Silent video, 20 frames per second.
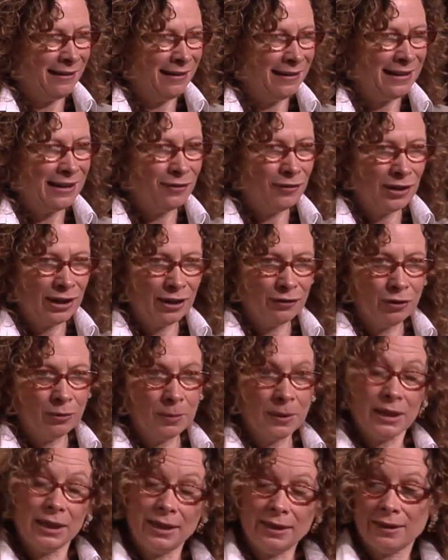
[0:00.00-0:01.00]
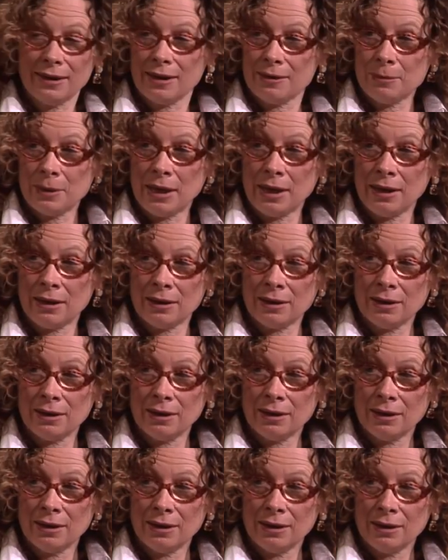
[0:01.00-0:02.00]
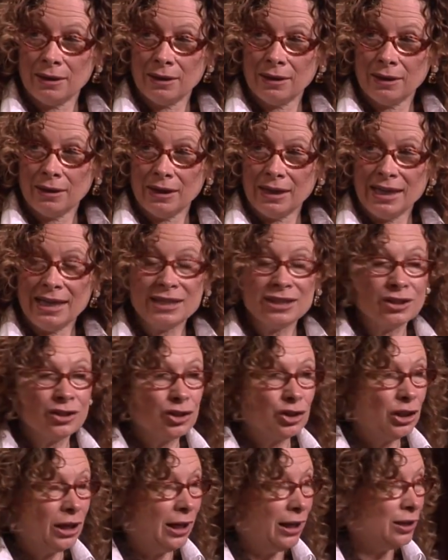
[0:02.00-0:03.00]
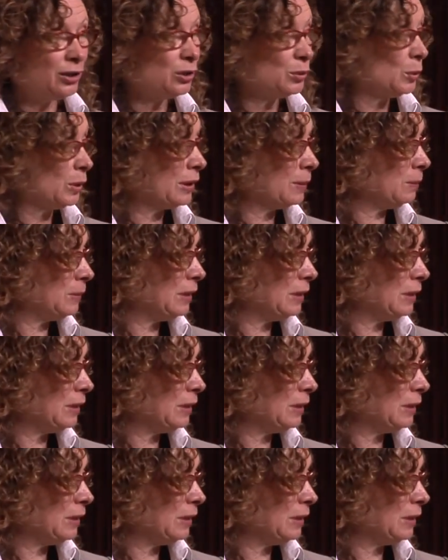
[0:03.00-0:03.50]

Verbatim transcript: giving everybody an iPad. It's changed what it